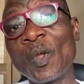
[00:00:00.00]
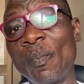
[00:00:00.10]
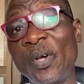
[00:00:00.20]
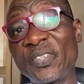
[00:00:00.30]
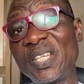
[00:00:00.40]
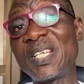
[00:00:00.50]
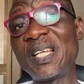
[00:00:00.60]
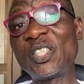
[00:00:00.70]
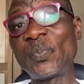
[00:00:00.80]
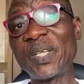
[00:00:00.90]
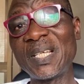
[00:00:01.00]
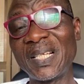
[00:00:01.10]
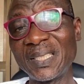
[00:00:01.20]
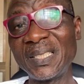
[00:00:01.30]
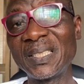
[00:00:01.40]
But essentially speaking, I
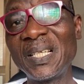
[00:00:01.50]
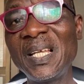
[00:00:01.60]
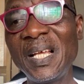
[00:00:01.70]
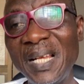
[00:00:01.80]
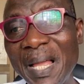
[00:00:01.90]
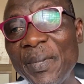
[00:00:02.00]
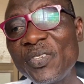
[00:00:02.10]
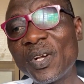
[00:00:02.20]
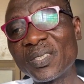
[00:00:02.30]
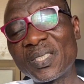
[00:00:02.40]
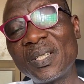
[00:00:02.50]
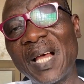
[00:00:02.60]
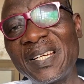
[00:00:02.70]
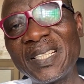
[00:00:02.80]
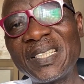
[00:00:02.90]
think, let me just
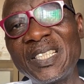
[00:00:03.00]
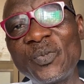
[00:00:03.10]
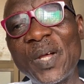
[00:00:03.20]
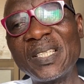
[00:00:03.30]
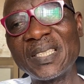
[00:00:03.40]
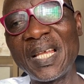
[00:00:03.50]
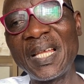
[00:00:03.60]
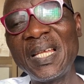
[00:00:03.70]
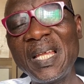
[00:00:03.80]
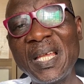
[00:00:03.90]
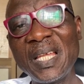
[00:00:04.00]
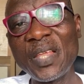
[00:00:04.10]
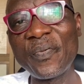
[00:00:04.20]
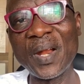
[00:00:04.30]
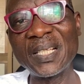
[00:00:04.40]
address it this way and say,
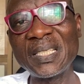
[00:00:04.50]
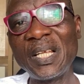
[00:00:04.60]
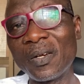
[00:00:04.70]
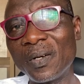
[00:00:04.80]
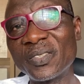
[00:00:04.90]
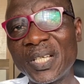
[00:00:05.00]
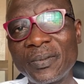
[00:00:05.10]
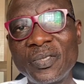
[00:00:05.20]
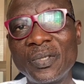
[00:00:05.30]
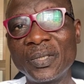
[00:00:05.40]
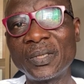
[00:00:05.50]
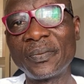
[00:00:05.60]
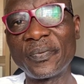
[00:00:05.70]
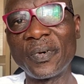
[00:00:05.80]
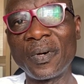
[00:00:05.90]
if you're writing a concept note
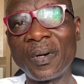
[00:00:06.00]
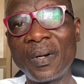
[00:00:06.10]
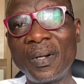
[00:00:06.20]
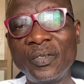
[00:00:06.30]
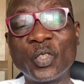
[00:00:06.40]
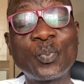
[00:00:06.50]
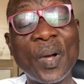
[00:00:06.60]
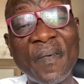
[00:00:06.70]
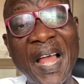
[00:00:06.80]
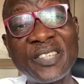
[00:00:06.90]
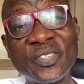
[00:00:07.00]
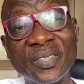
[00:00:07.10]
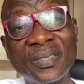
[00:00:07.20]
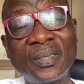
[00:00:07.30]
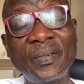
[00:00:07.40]
for your supervisor
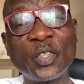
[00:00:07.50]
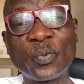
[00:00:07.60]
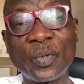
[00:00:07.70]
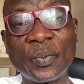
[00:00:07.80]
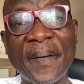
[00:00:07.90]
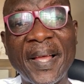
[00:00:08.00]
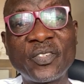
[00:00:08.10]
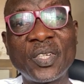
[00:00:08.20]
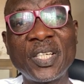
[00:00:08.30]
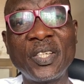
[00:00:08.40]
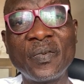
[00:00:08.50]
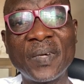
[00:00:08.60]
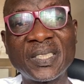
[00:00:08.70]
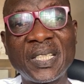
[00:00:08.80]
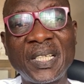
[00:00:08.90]
in the
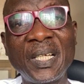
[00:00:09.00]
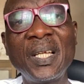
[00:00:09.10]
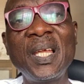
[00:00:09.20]
university,